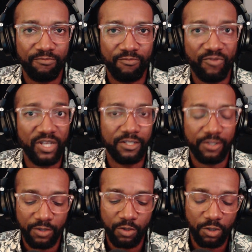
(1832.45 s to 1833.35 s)
fit to
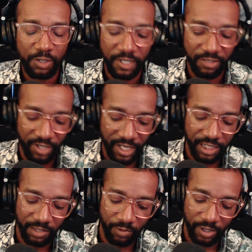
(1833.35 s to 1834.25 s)
your
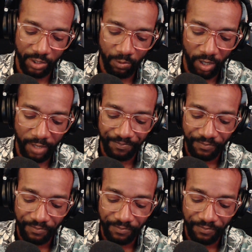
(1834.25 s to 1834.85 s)
specification, what you want.